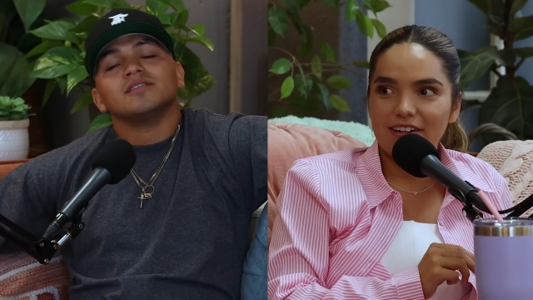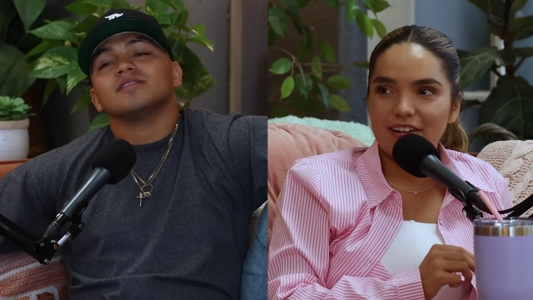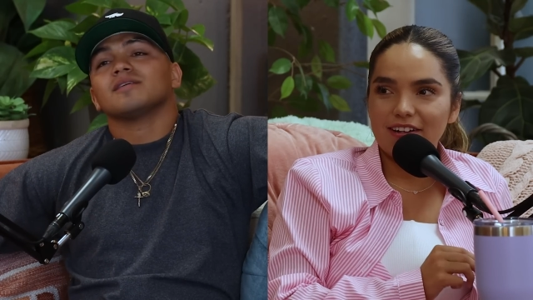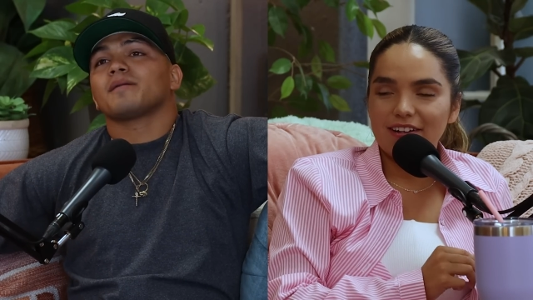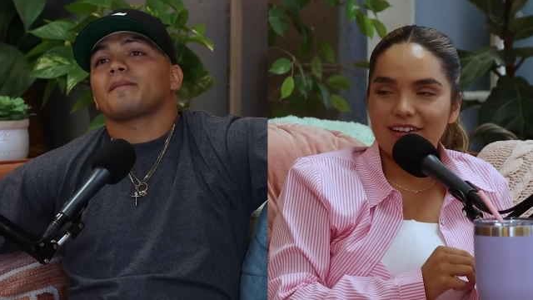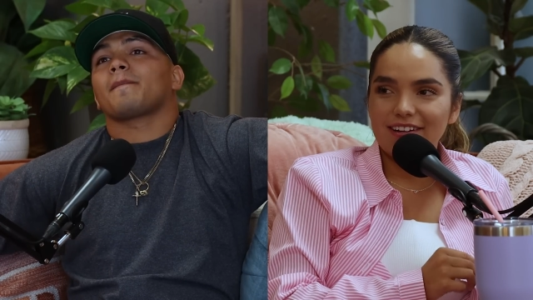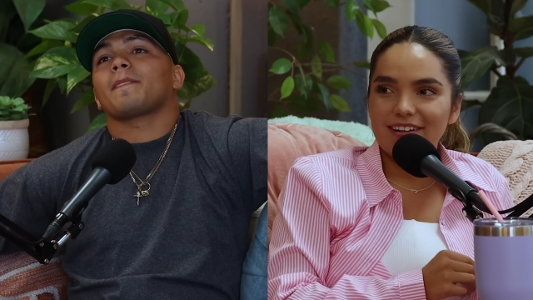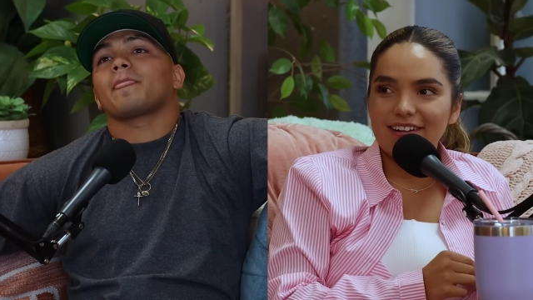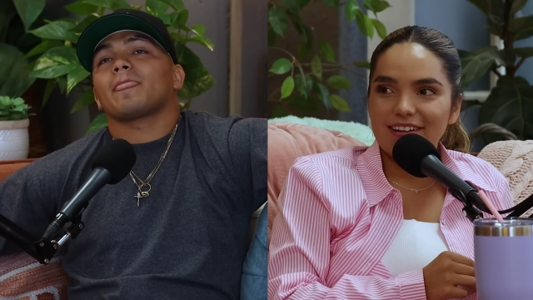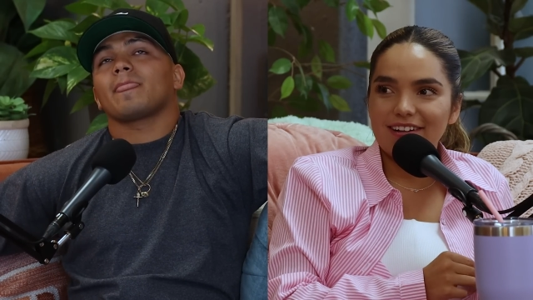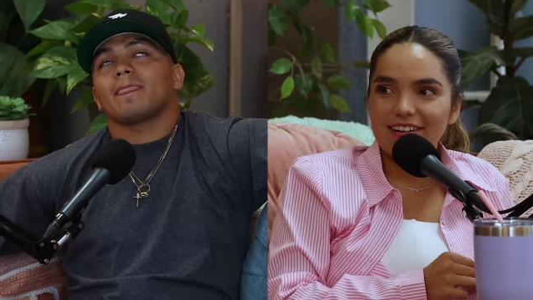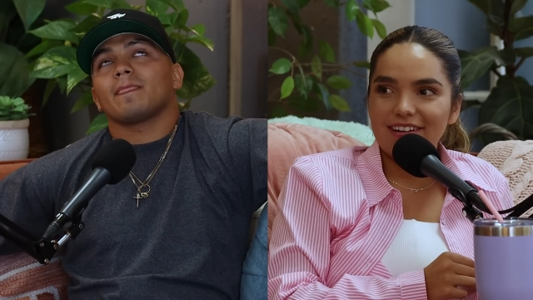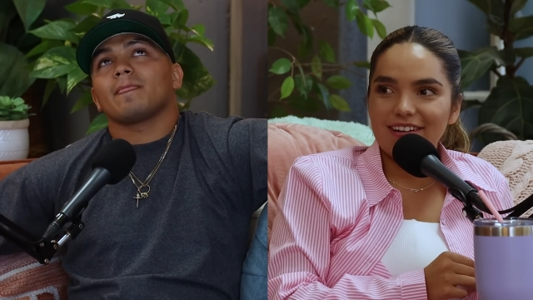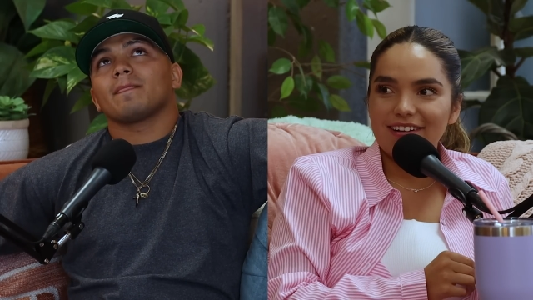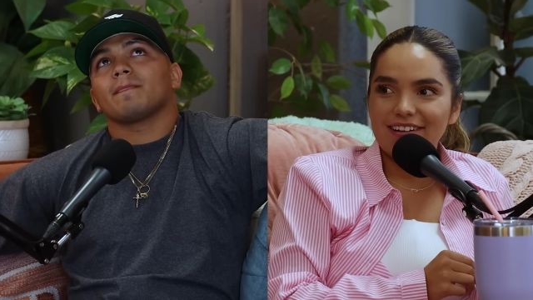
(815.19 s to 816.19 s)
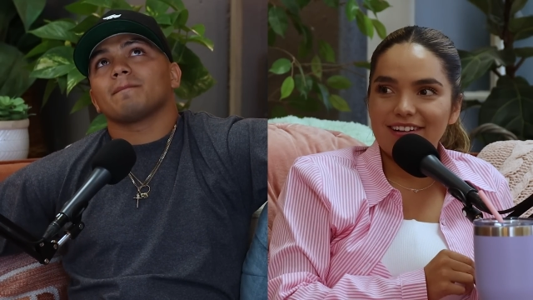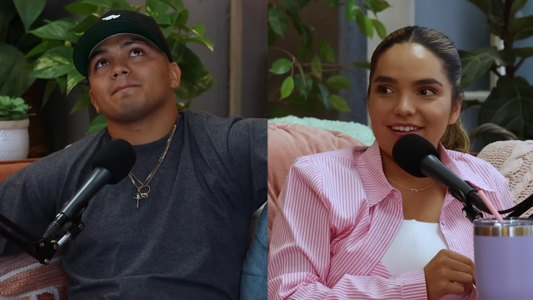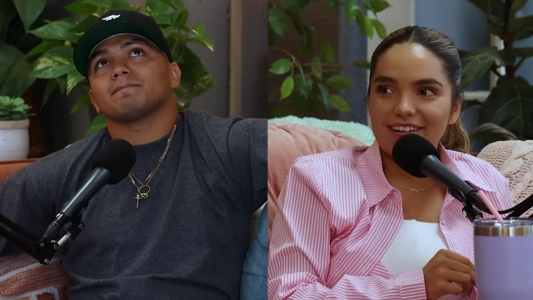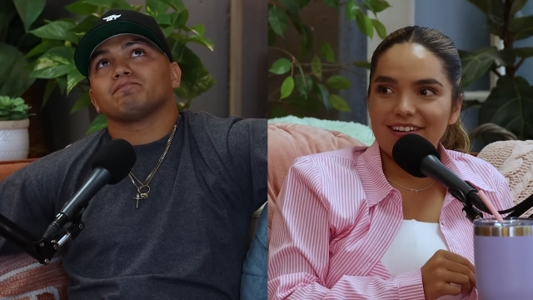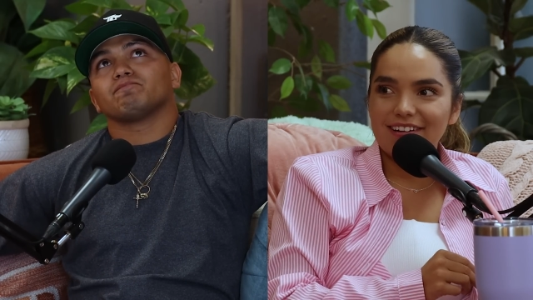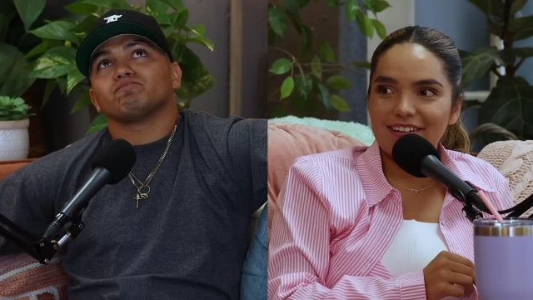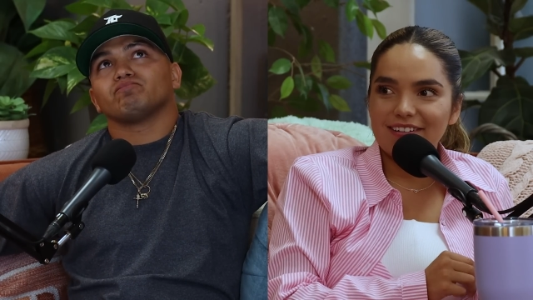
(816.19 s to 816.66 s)

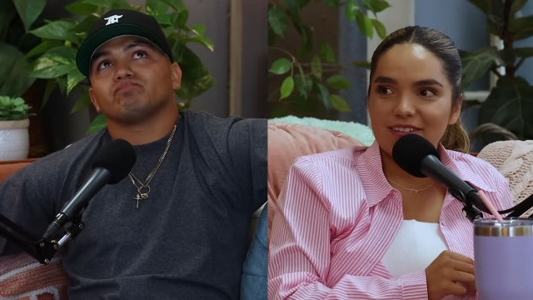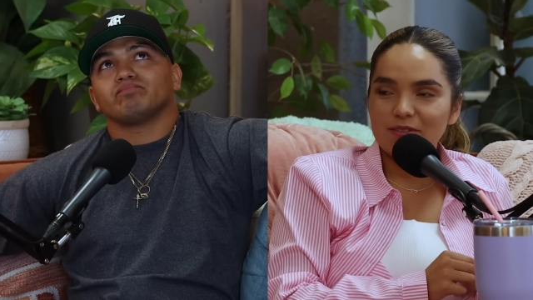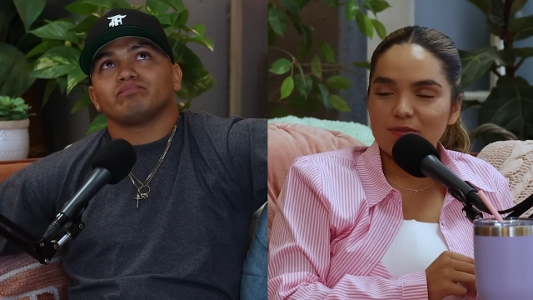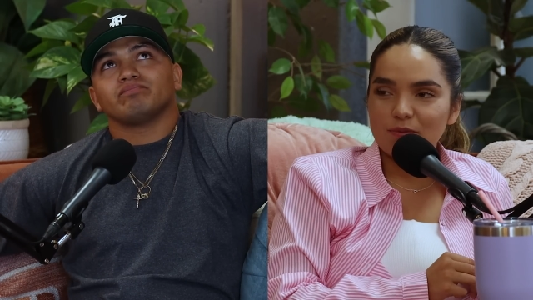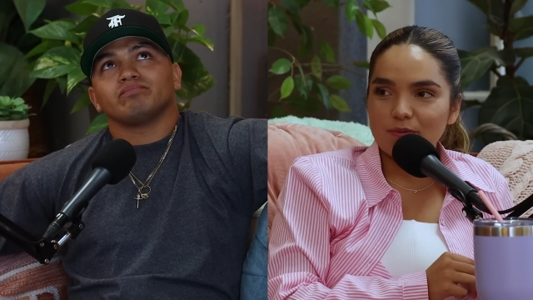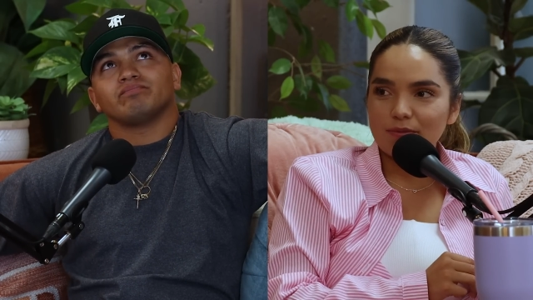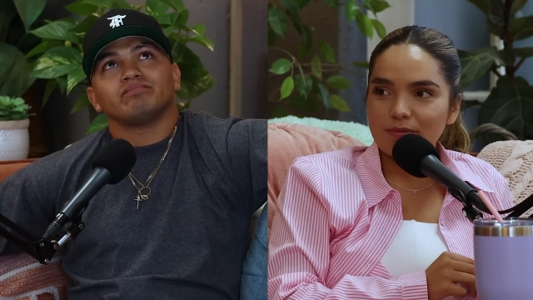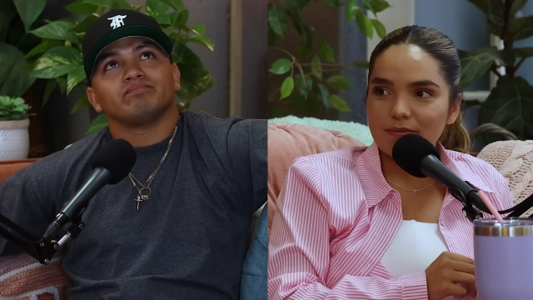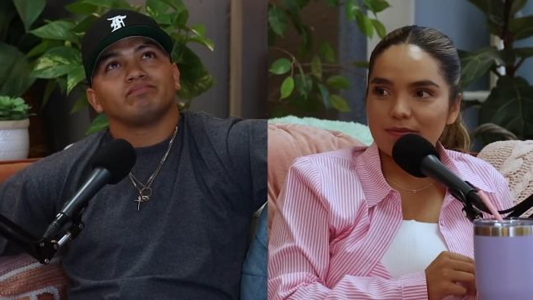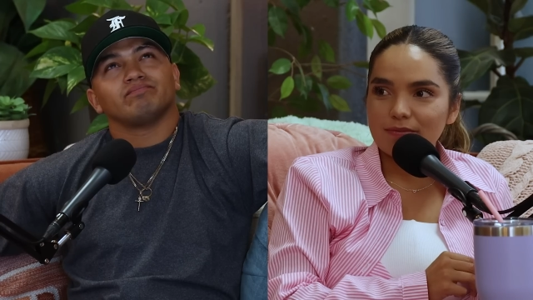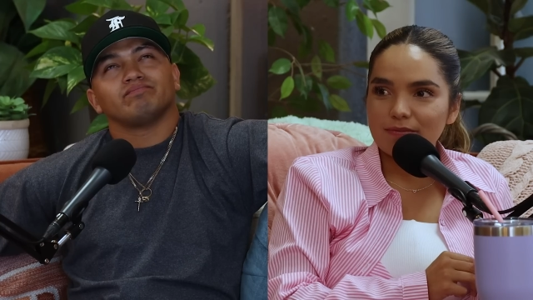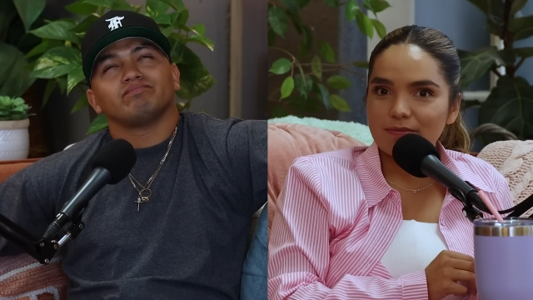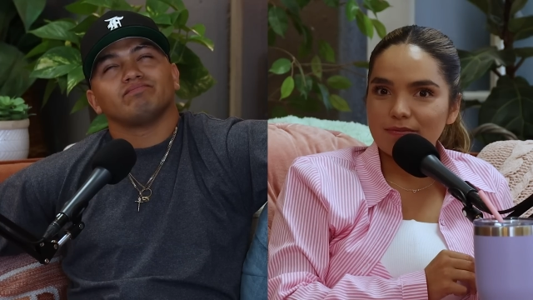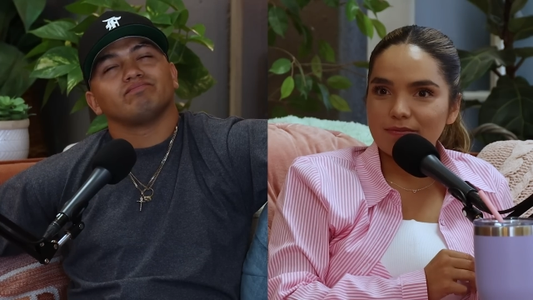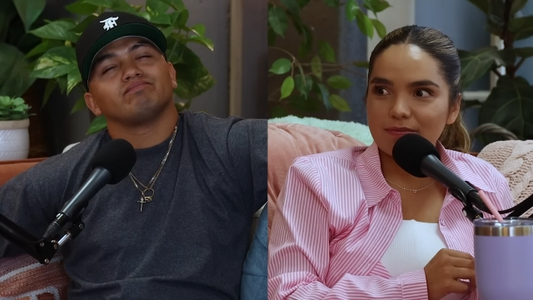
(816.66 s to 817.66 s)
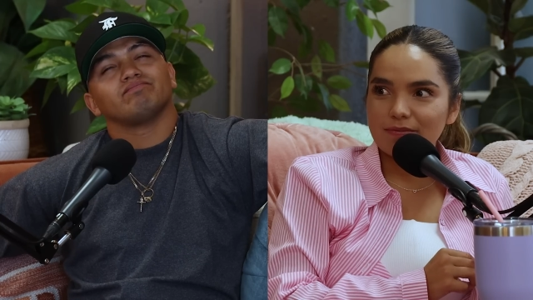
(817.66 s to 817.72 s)
Nothing is said.